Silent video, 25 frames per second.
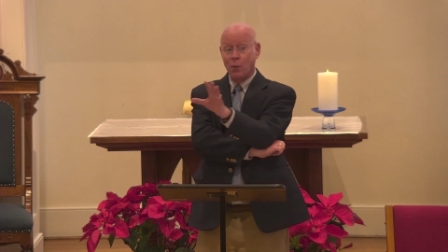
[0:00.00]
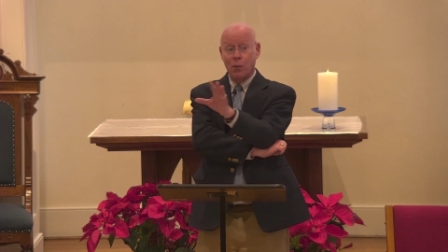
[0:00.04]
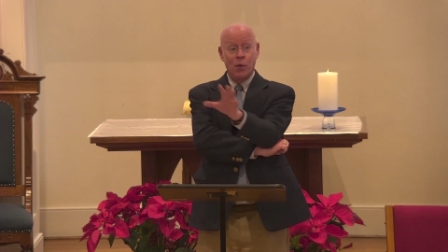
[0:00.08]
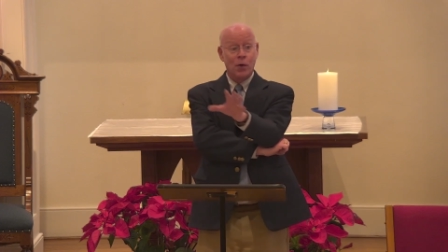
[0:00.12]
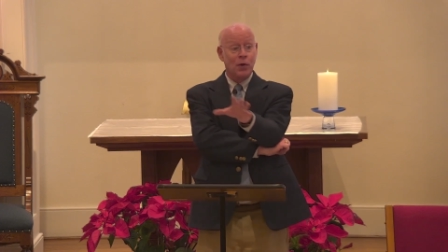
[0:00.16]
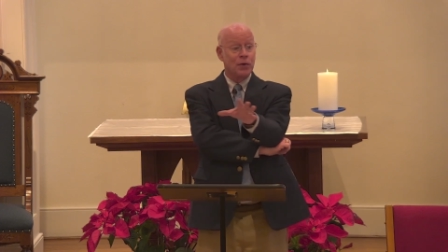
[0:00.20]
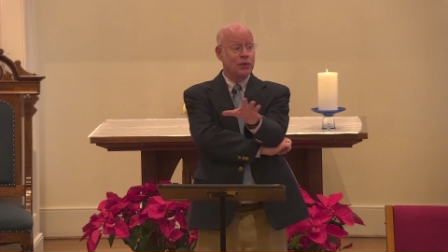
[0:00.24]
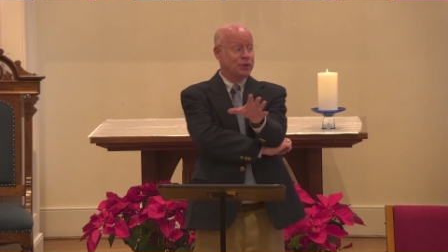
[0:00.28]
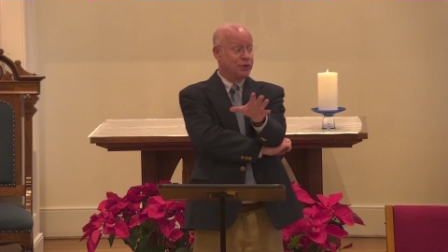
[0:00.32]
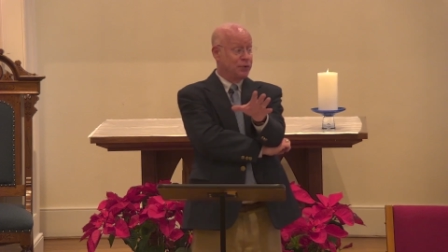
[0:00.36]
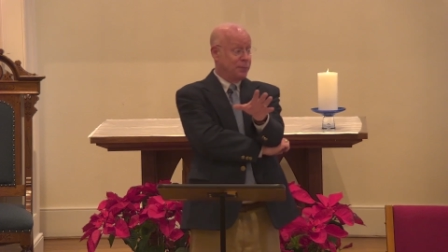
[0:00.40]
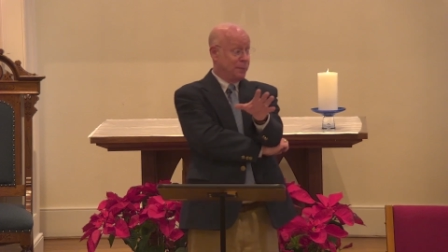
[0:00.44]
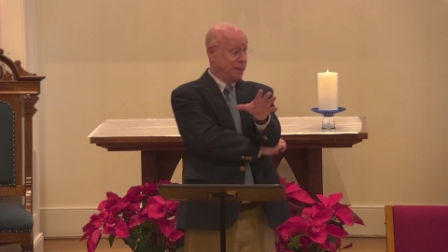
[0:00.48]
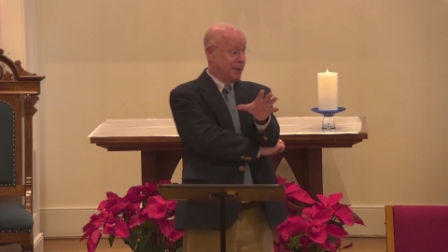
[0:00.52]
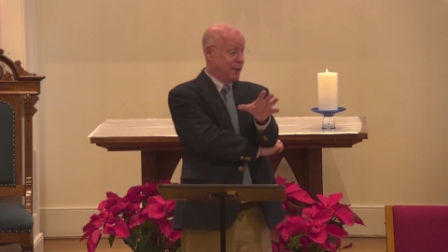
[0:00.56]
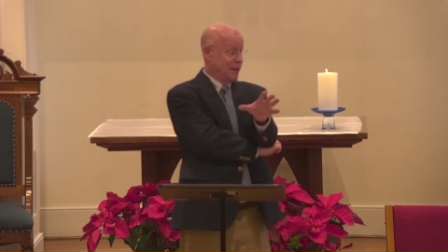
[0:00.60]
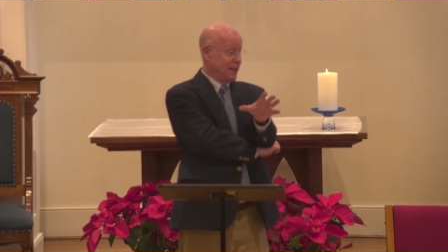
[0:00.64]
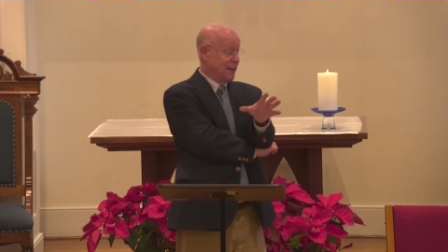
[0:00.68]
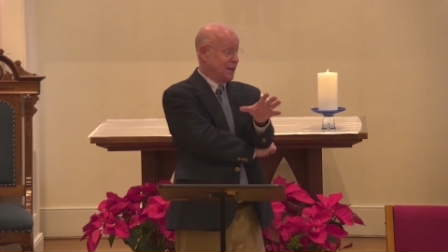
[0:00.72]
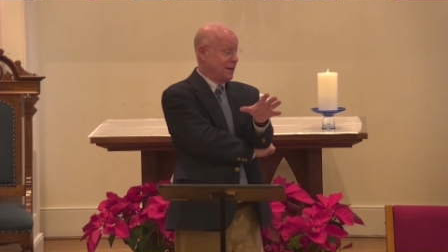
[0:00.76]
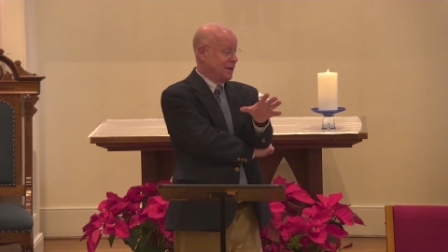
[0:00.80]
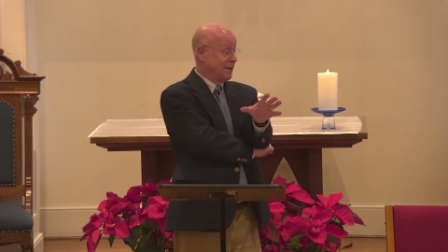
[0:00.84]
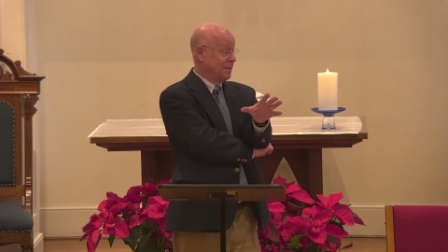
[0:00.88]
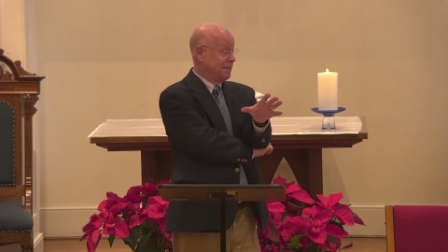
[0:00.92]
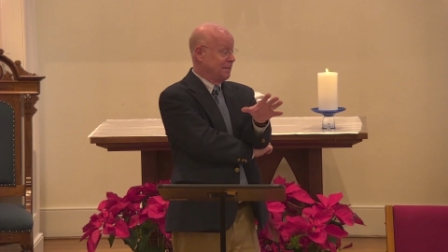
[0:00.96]

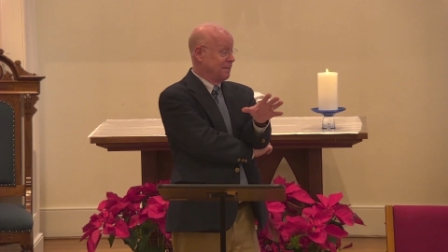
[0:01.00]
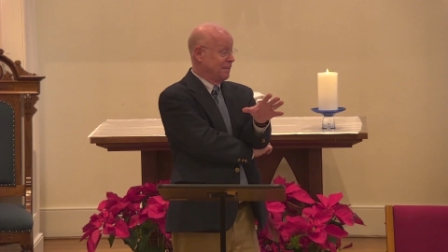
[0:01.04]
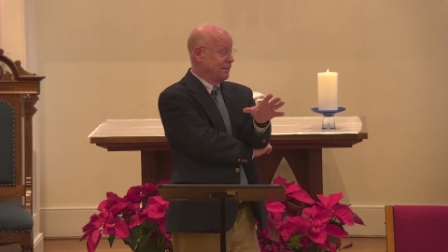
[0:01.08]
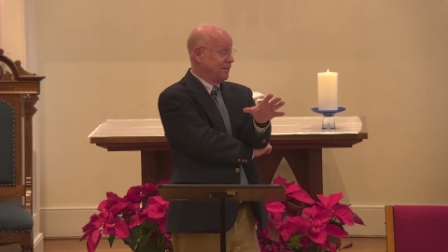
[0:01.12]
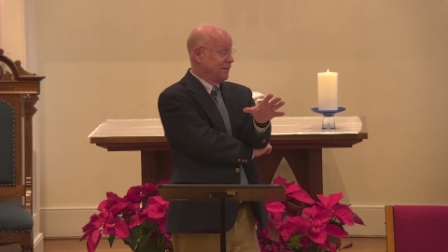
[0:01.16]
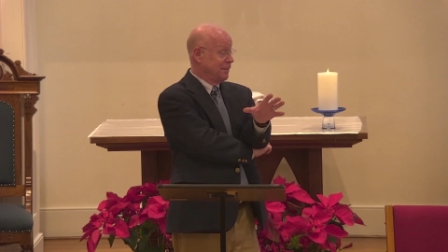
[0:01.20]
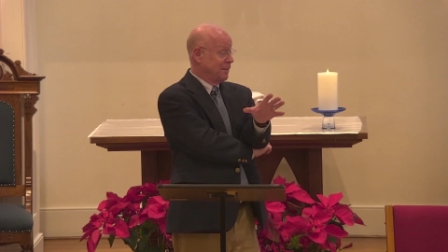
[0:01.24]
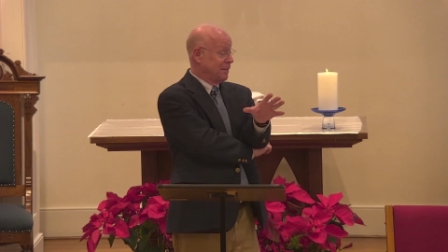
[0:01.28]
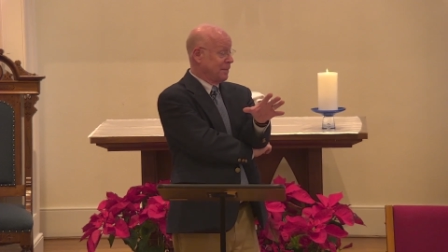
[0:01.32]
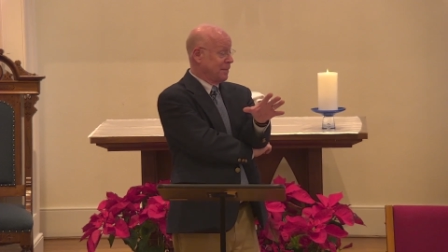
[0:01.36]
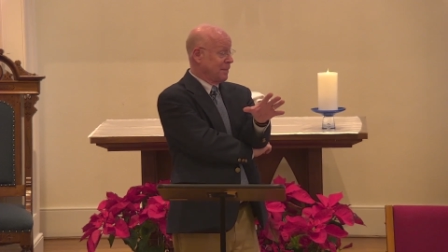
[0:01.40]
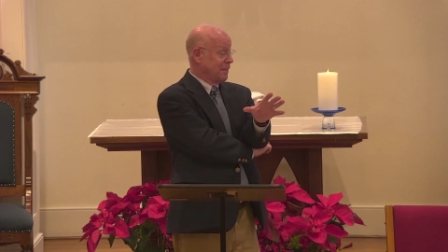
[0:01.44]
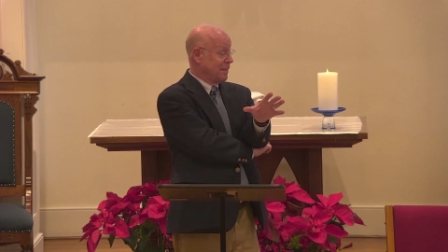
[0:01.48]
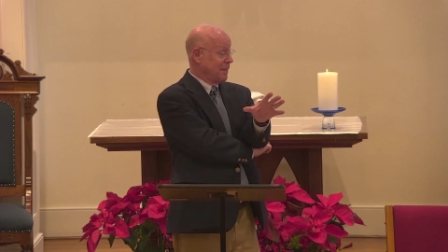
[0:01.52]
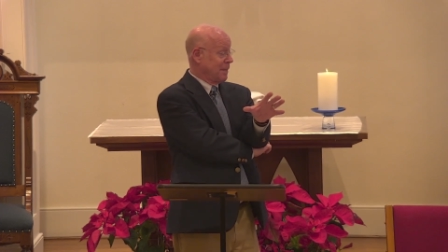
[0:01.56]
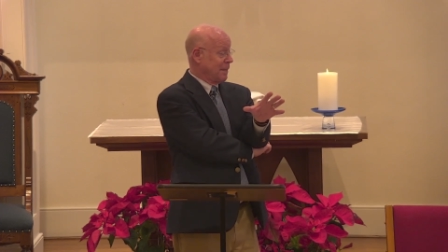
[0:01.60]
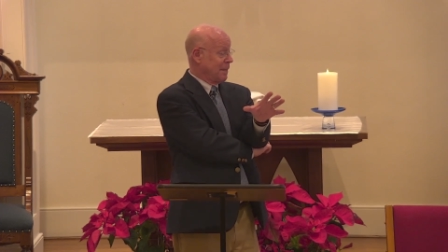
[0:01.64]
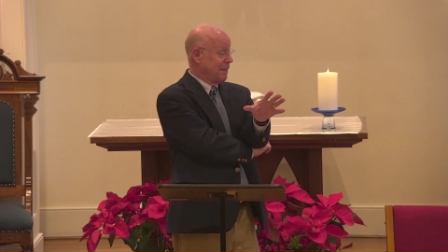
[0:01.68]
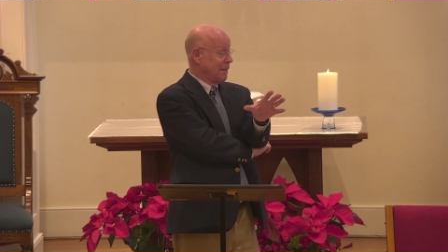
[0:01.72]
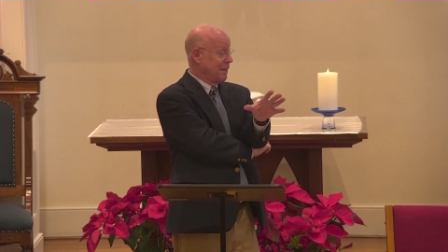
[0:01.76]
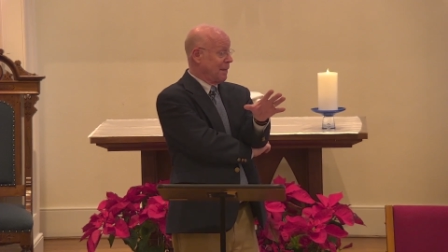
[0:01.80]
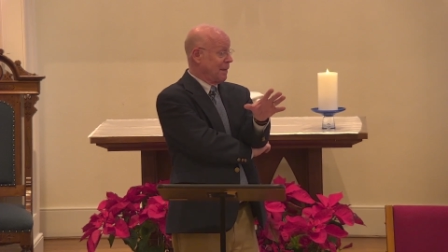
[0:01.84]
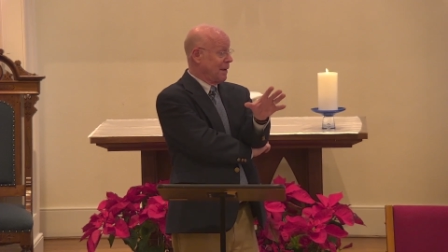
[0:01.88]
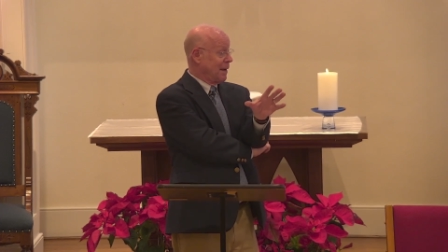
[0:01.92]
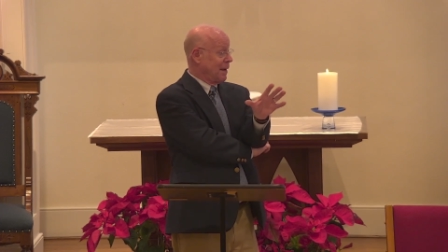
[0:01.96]
worshiping
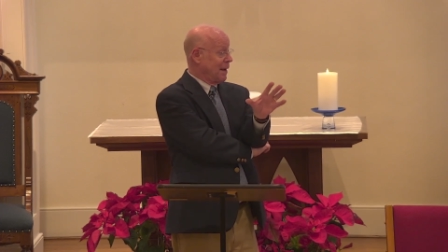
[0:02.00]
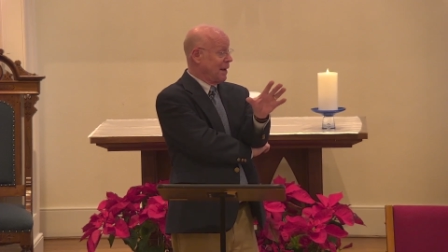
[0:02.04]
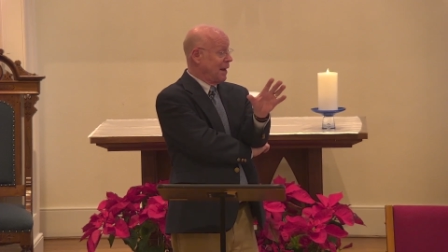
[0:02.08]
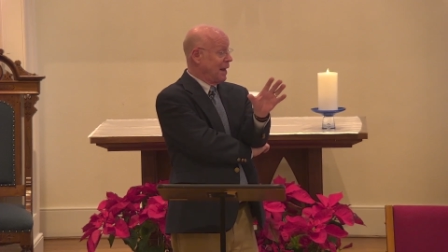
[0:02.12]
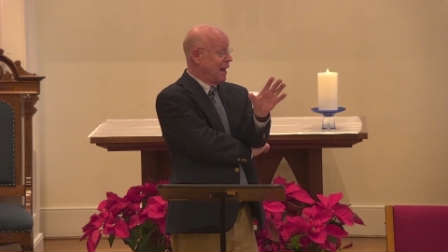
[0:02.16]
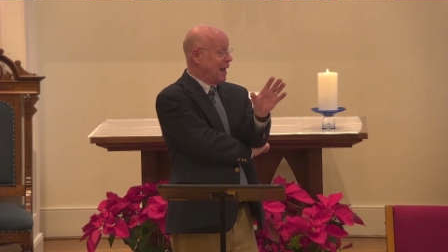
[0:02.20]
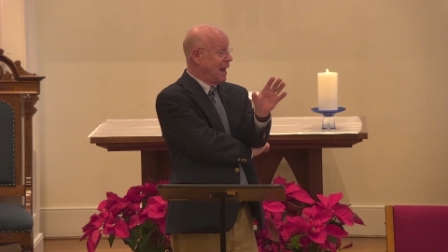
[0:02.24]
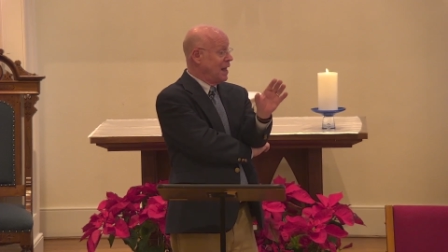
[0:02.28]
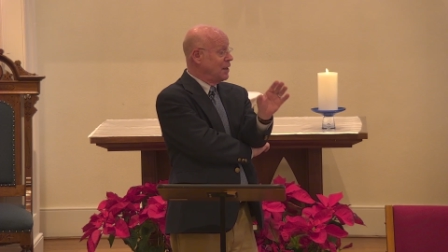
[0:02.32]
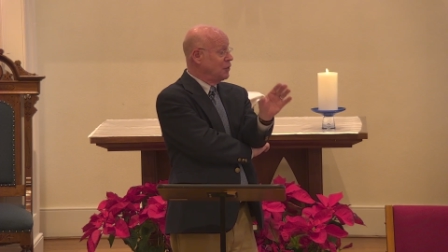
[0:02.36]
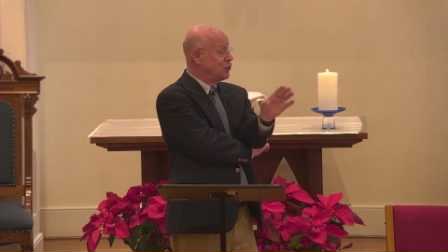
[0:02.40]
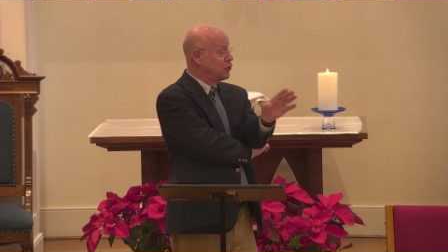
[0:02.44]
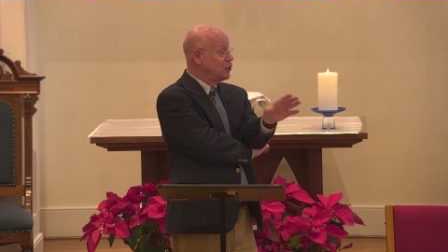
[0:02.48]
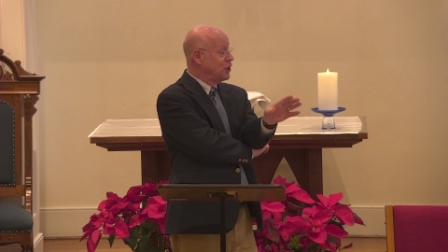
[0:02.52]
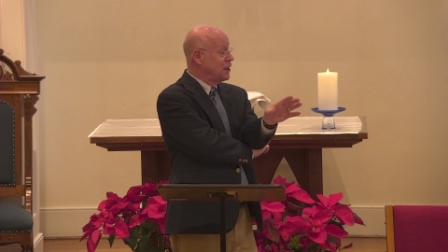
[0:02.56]
and